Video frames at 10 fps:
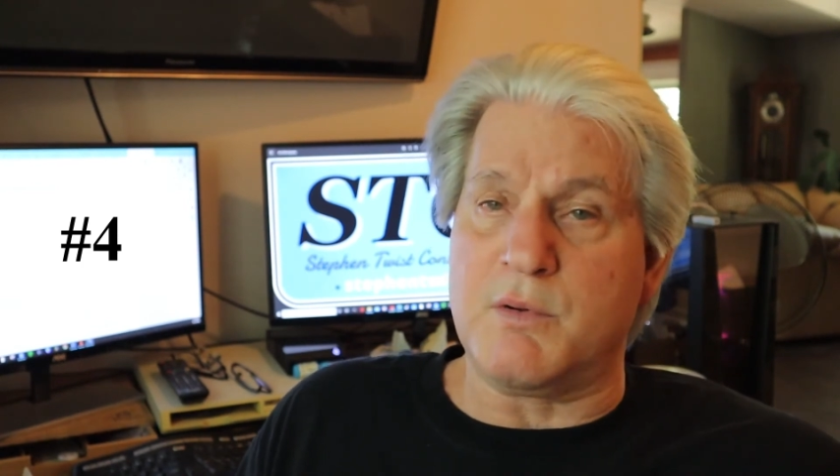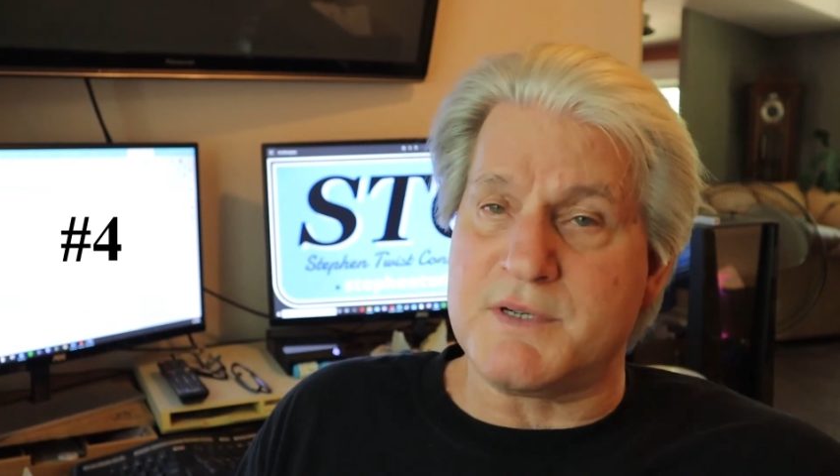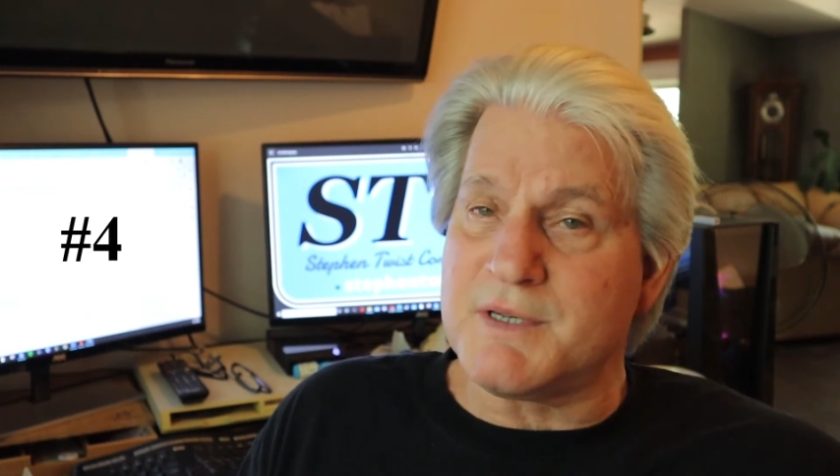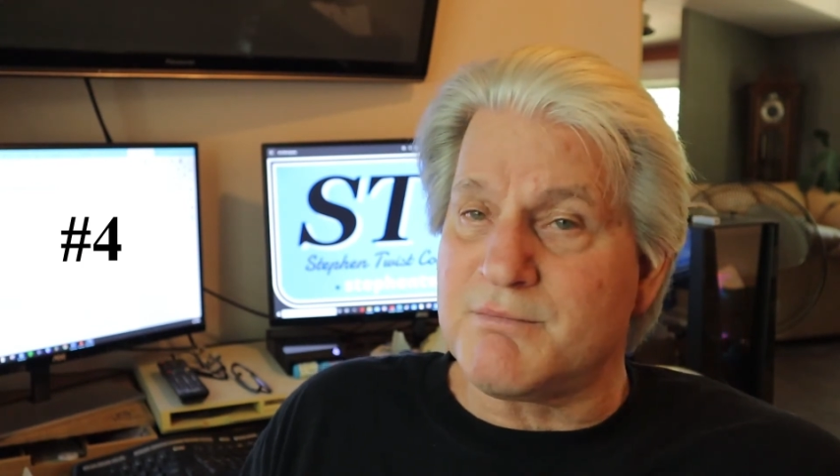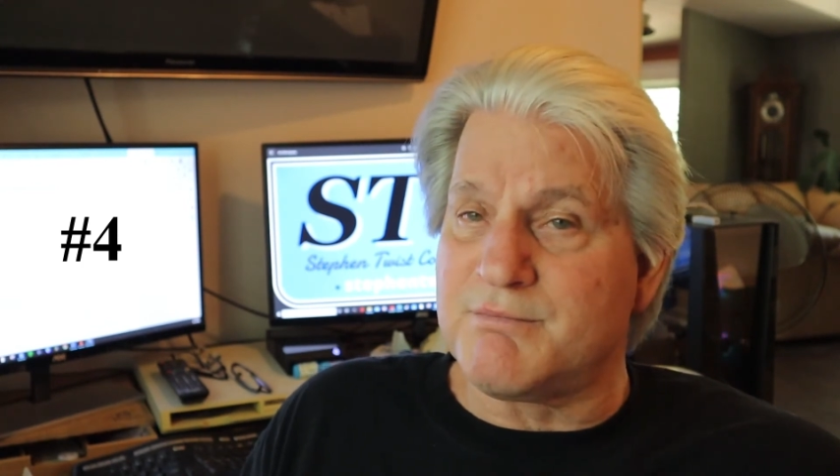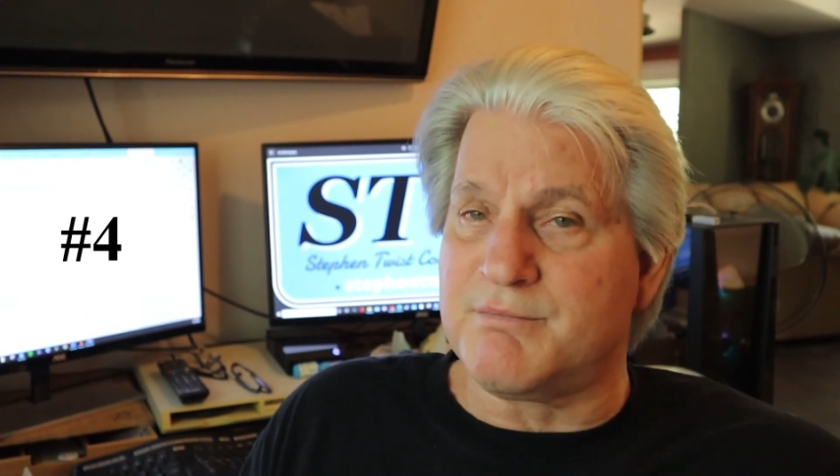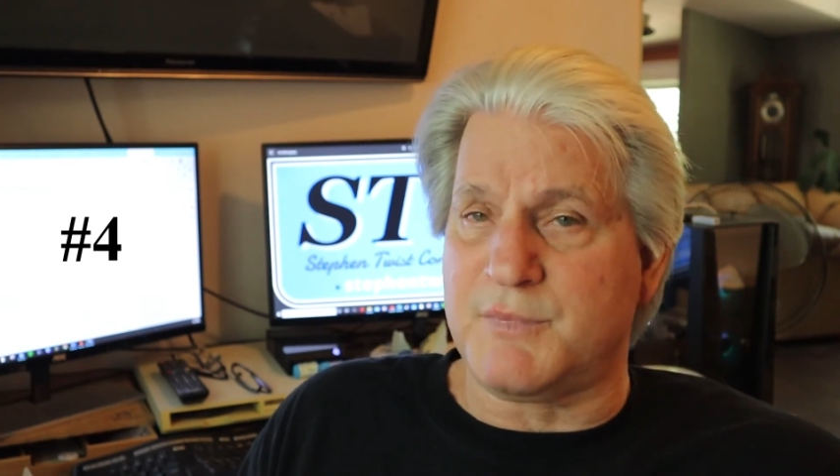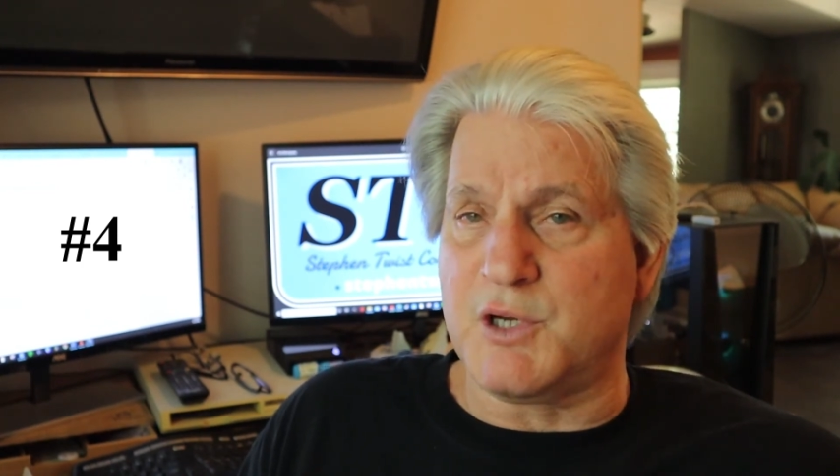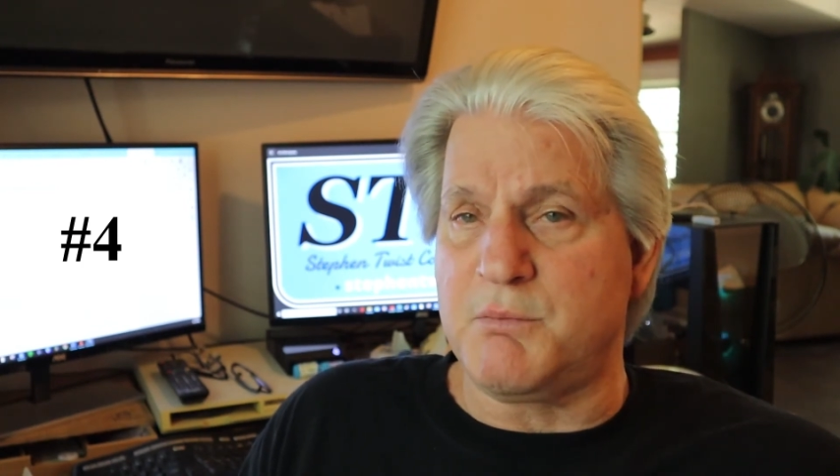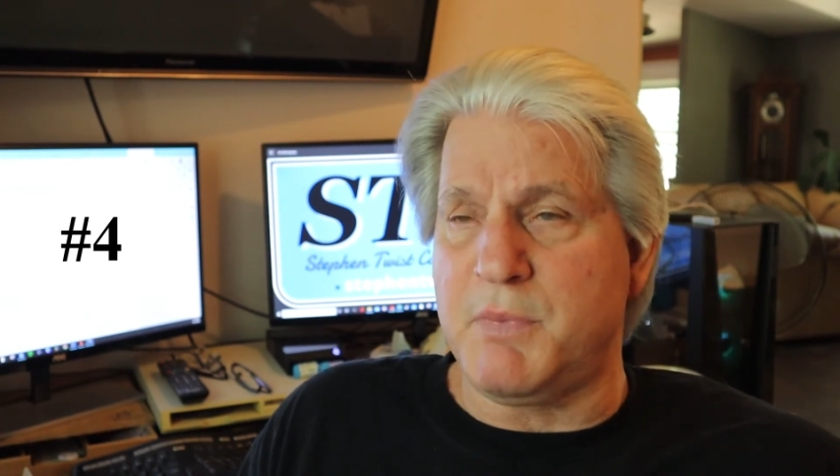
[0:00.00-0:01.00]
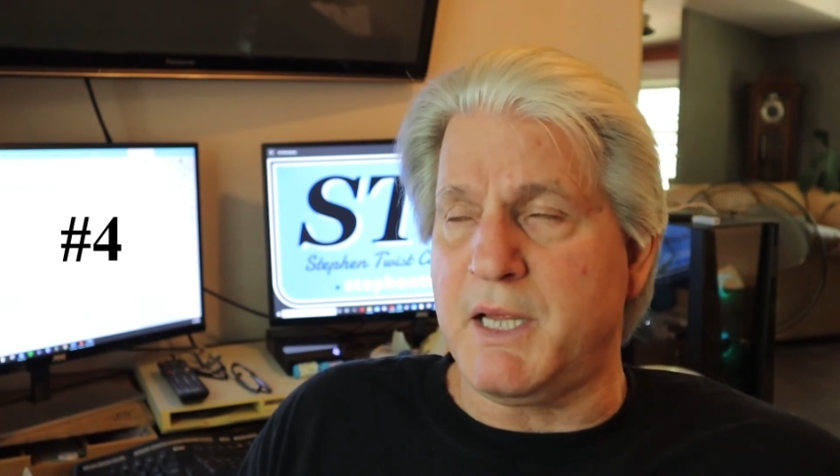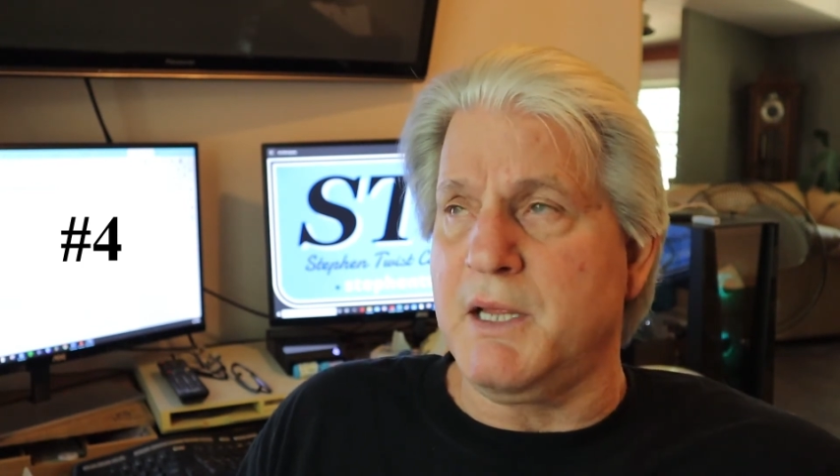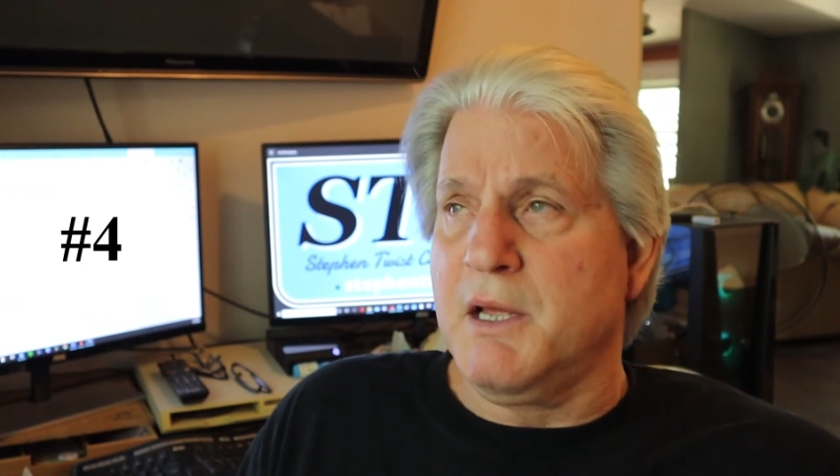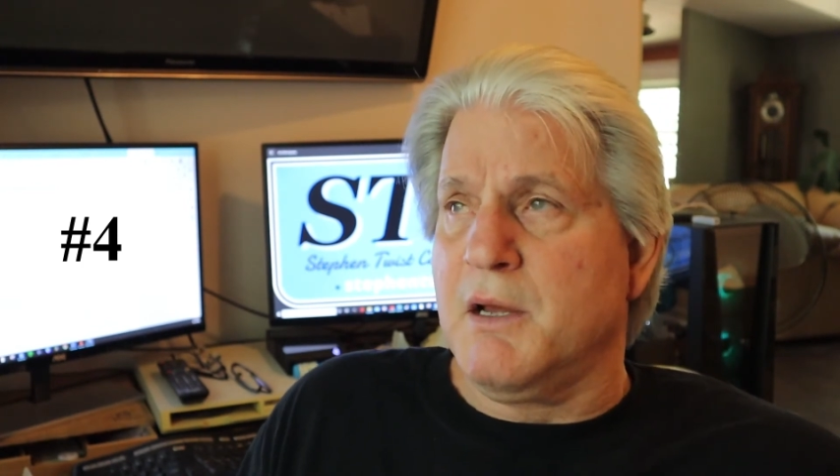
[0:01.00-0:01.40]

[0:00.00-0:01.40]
which it could be,